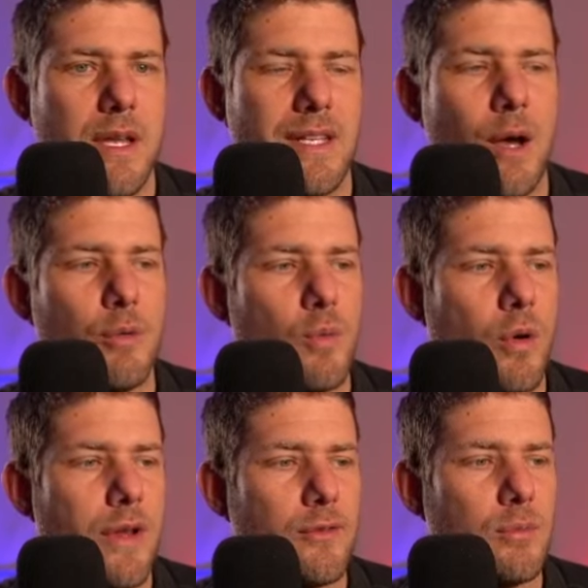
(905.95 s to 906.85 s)
Now we
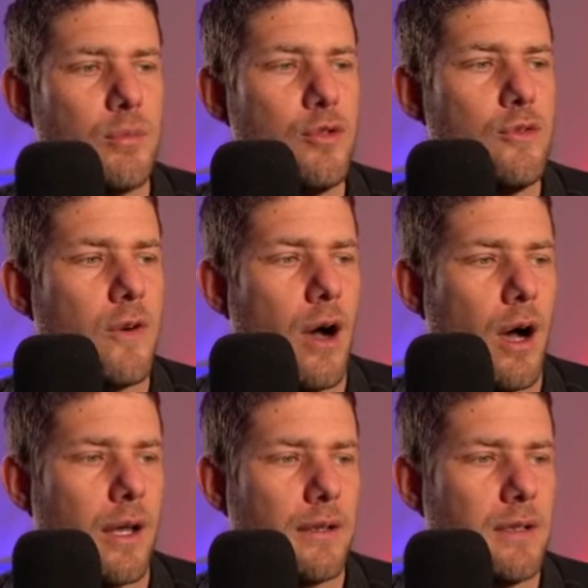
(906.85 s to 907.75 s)
won't ever move
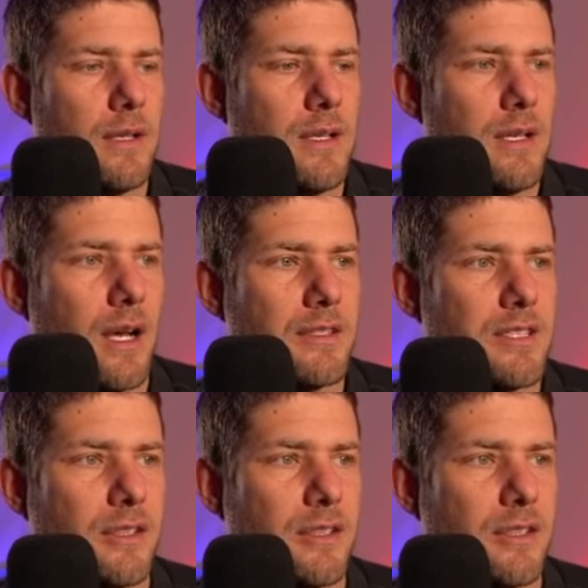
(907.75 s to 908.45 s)
on until